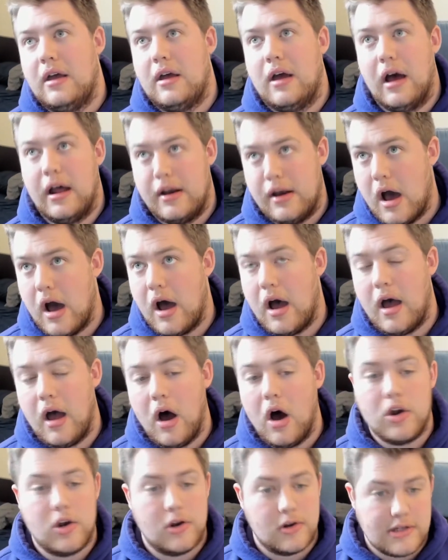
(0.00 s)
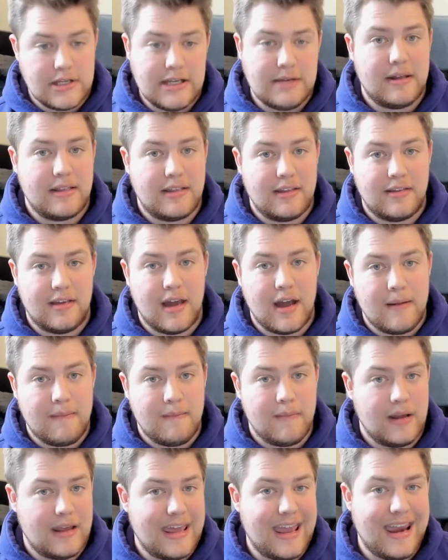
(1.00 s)
not on your team at the time,
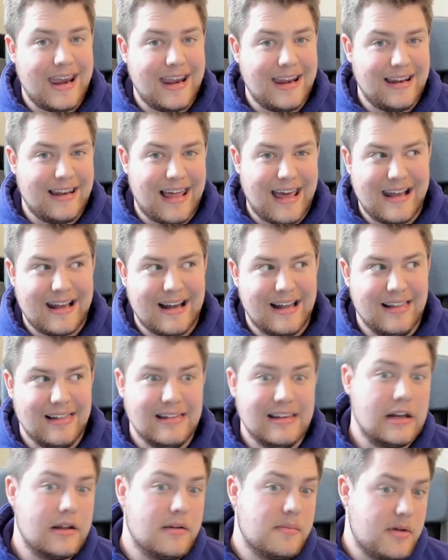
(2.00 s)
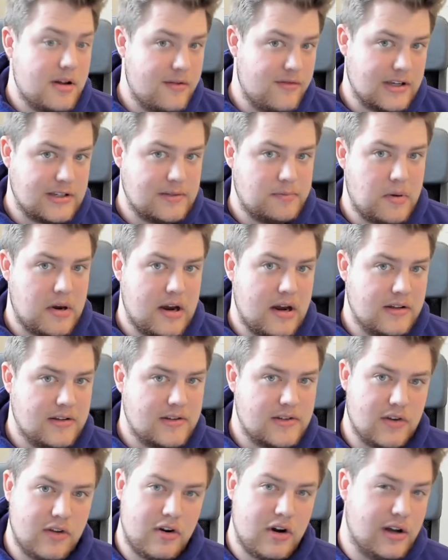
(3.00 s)
gain like a little bit of experience,
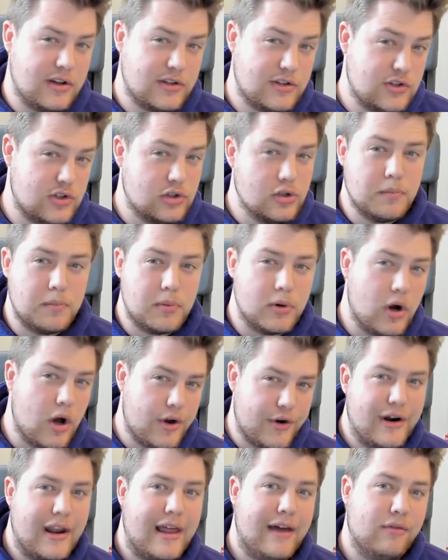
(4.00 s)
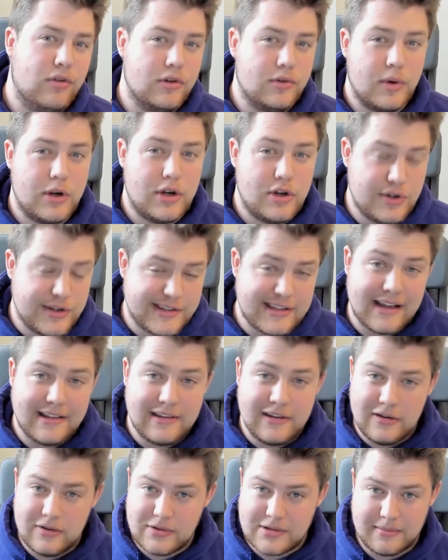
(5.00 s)
so they're not super under leveled when you decide to
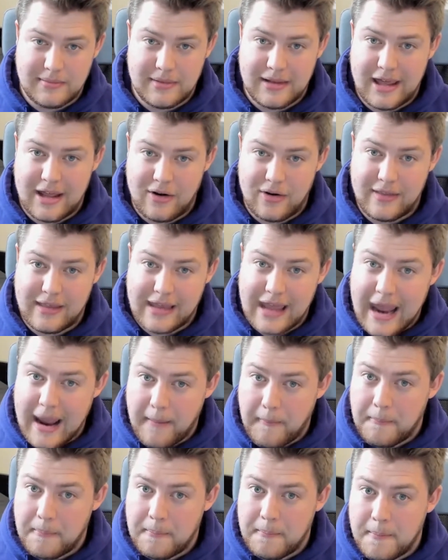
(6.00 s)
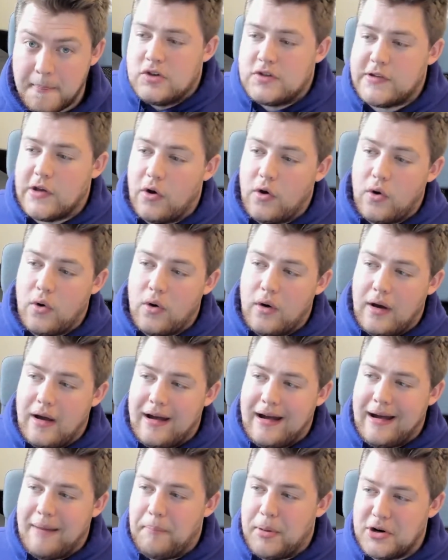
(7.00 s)
use it later in the game. So
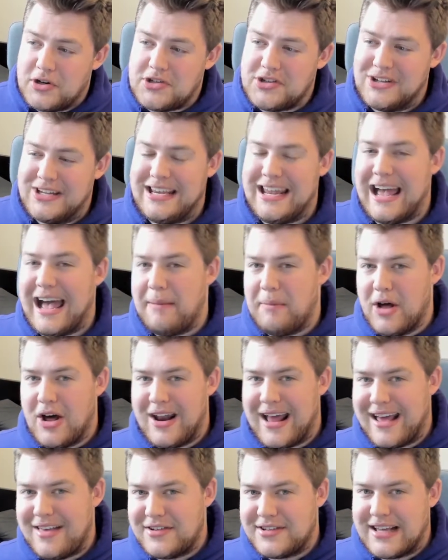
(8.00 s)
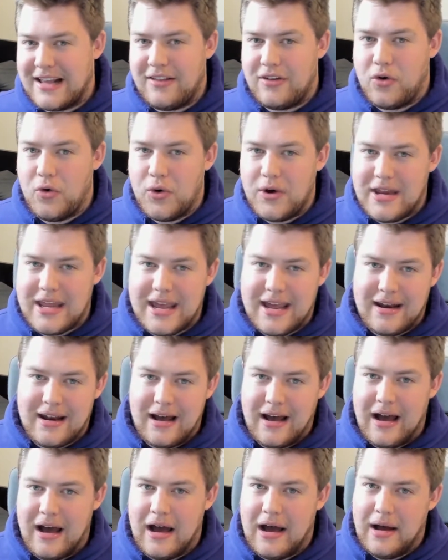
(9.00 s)
personally, I'm not on either side of the coin yet.
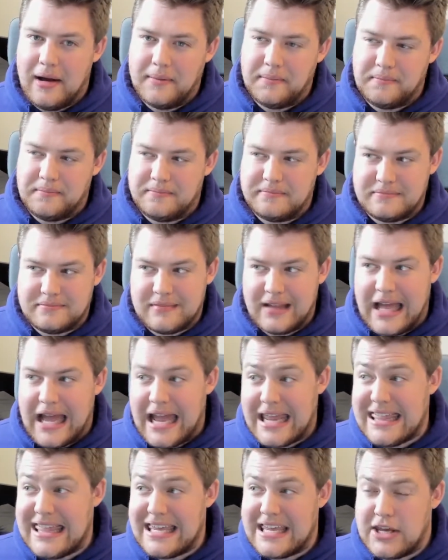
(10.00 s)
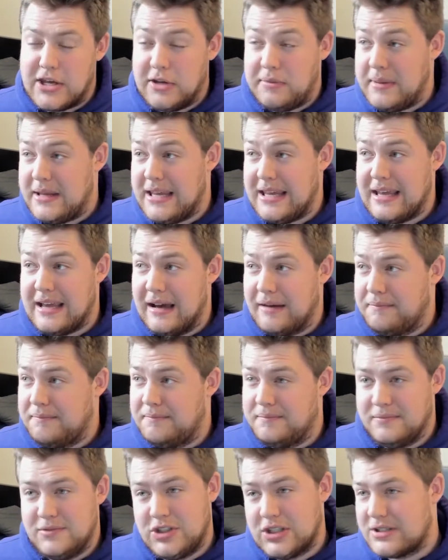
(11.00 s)
I think it could be
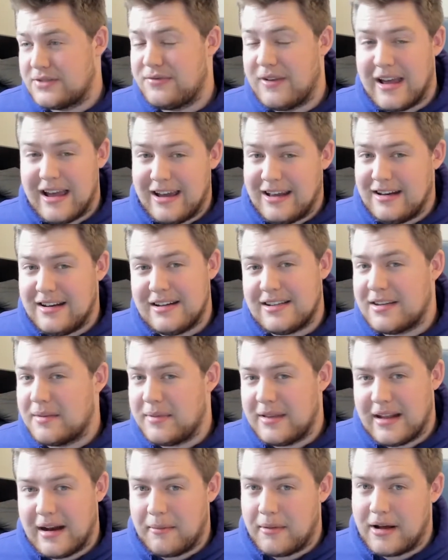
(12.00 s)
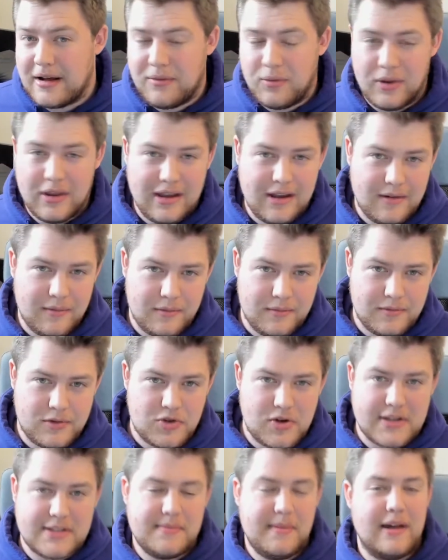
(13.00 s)
just fine, something that I'm not really going to
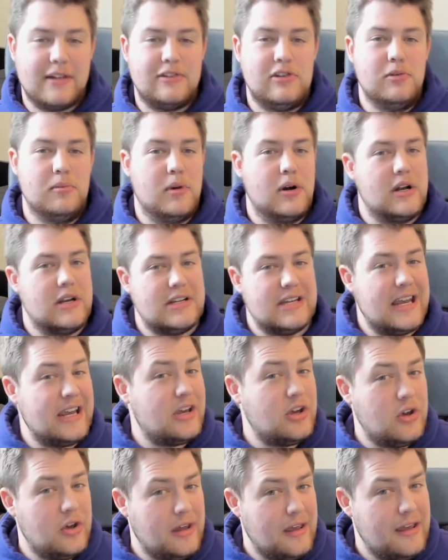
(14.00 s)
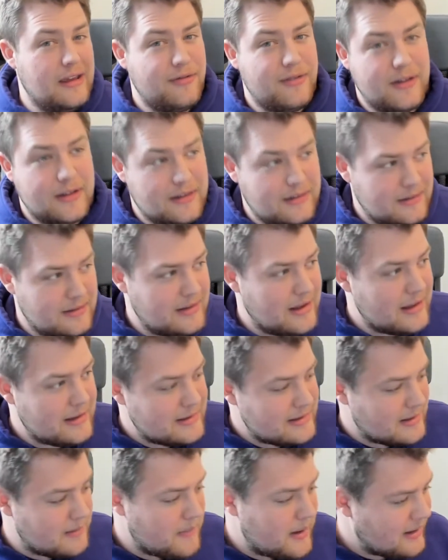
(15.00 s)
stress about too much. If it tends
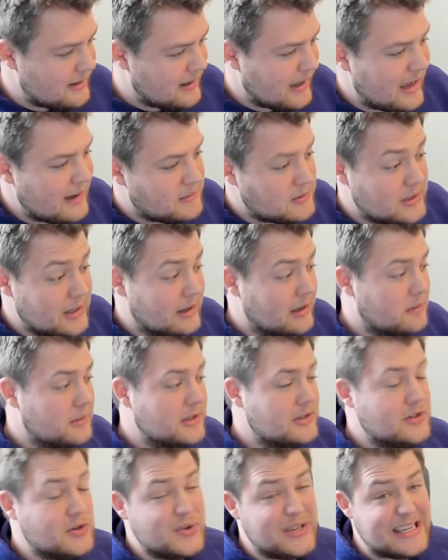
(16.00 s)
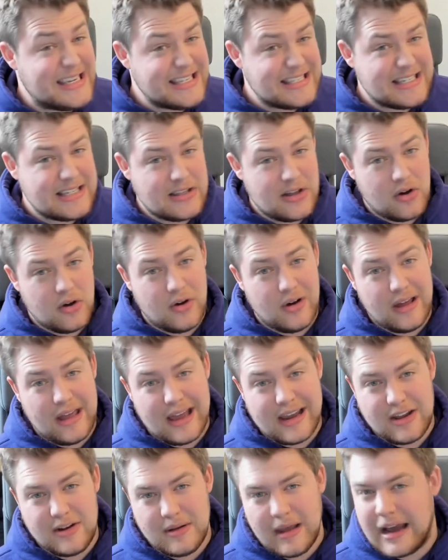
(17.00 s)
to make the game a little, so I
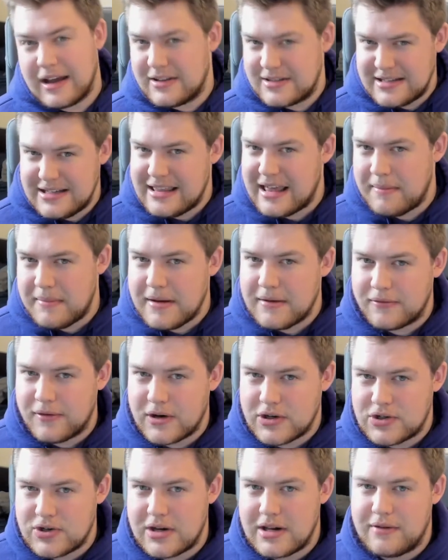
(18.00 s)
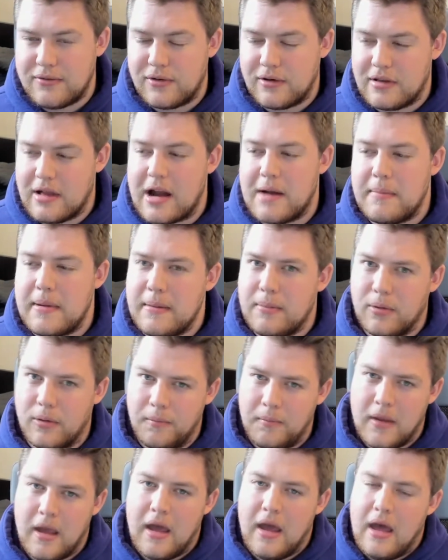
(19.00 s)
could see that being frustrating for a lot of people.
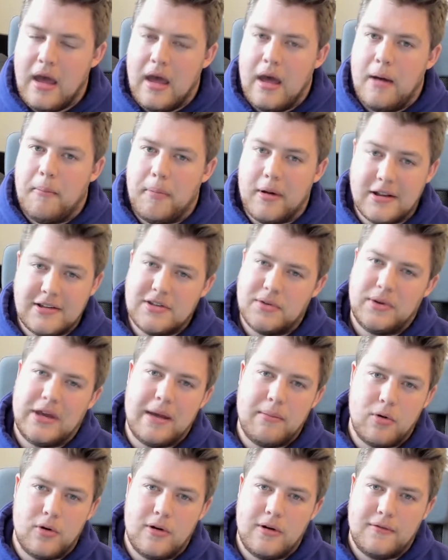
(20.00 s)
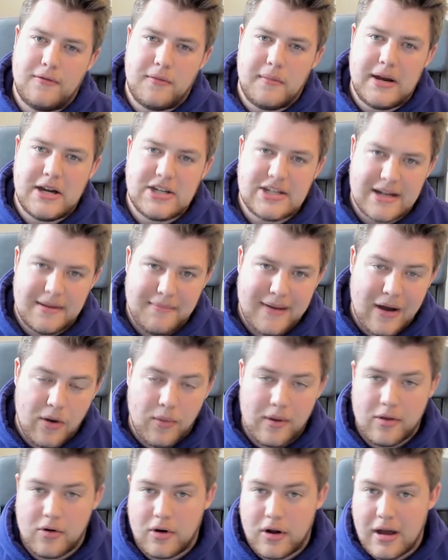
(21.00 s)
But until we get more information about
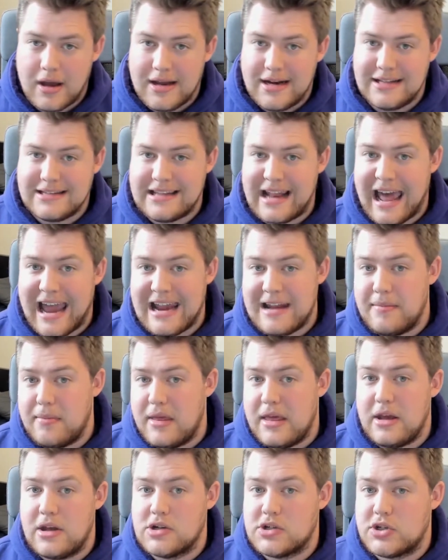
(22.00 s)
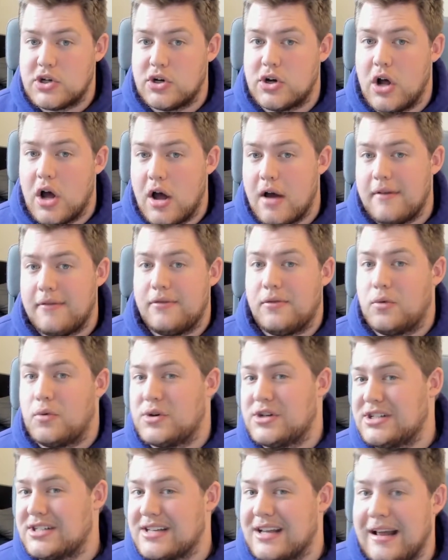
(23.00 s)
whether or not it is an item that you can turn off,
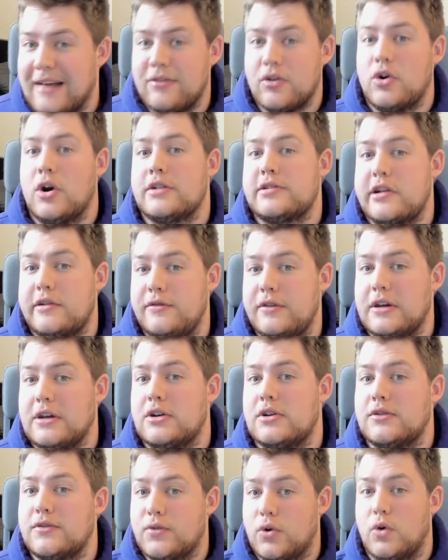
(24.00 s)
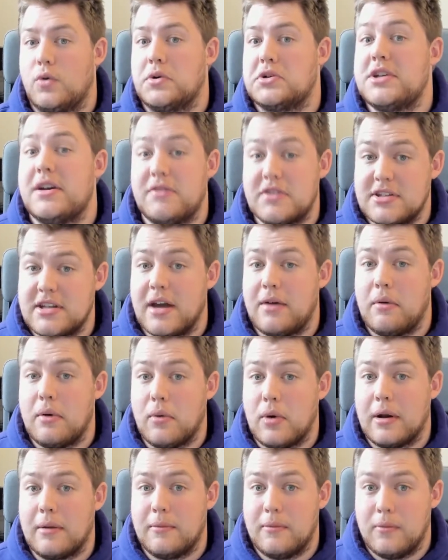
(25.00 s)
we're gonna have to cross our fingers for whichever side we want